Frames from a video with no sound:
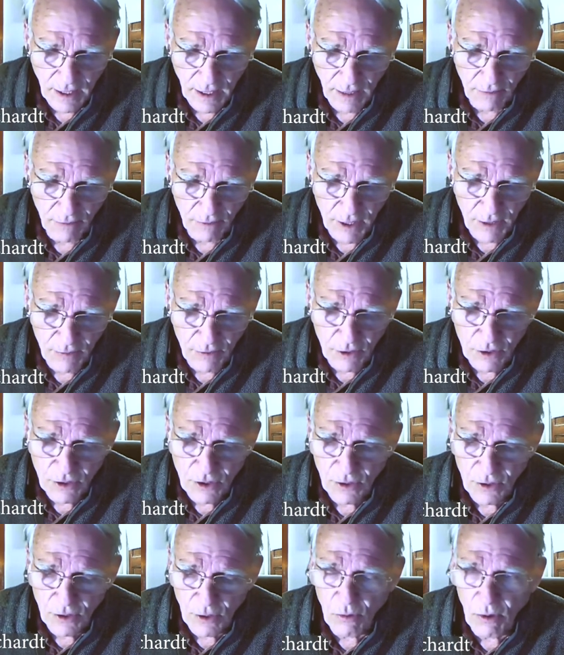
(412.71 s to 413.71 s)
have given
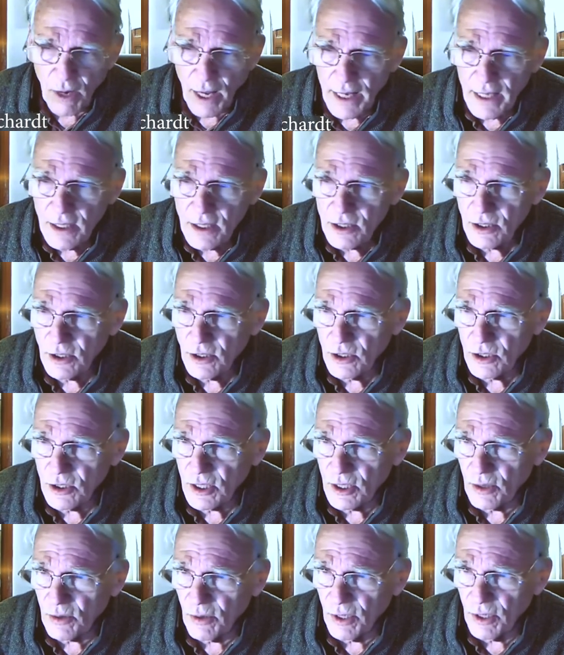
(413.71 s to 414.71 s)
to the rising
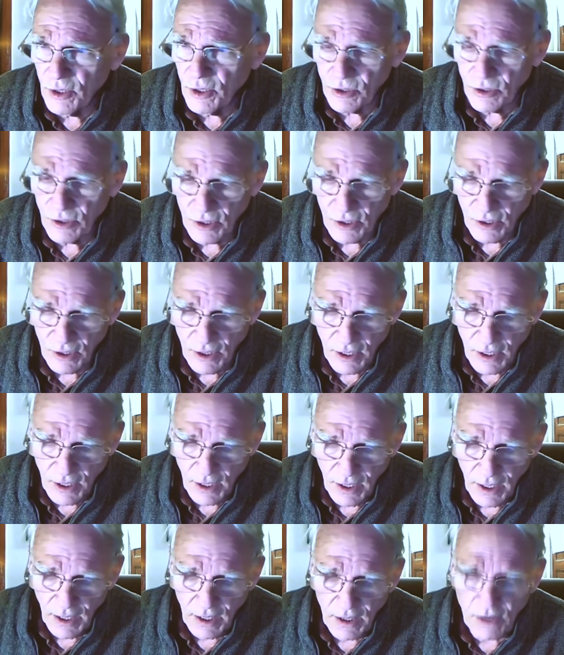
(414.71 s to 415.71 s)
generation
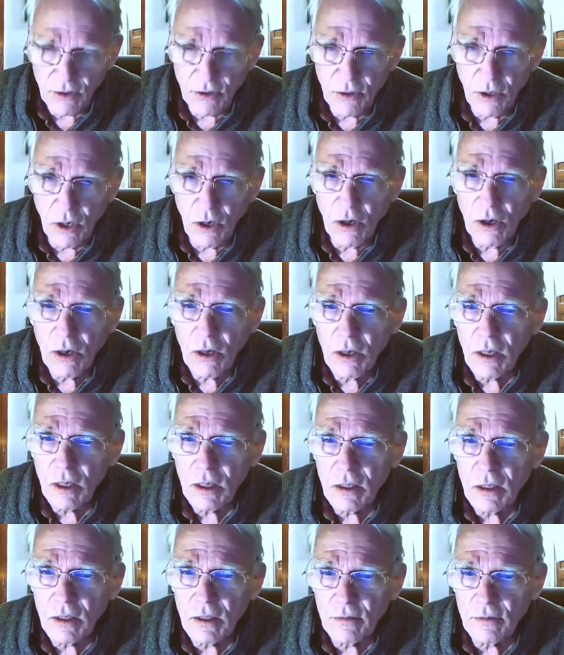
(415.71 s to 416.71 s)
and to
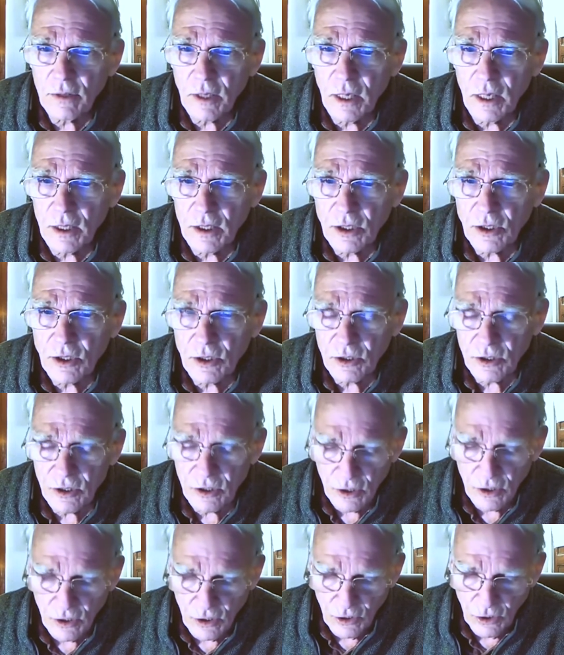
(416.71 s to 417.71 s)
all of
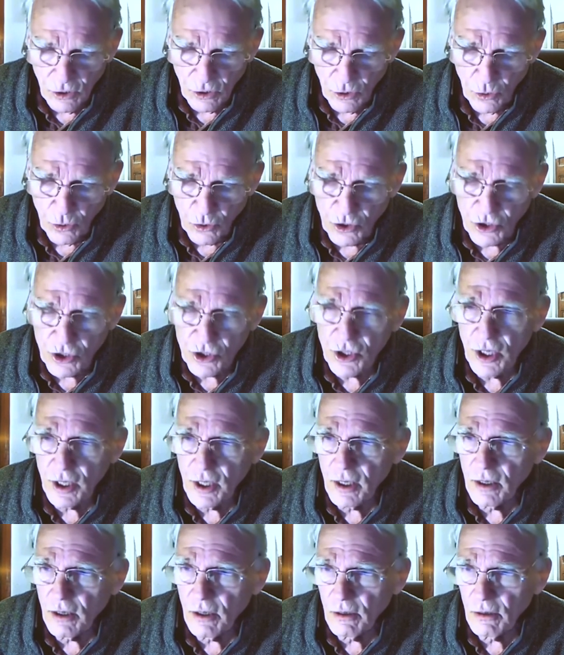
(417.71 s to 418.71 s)
us who
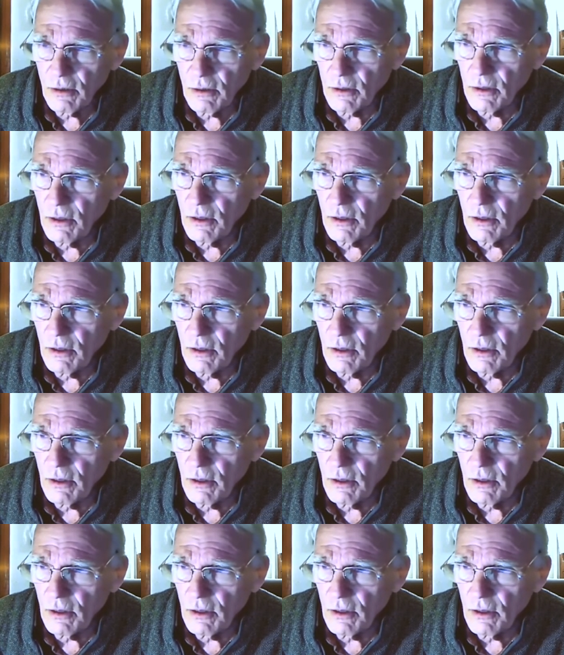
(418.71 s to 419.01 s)
seek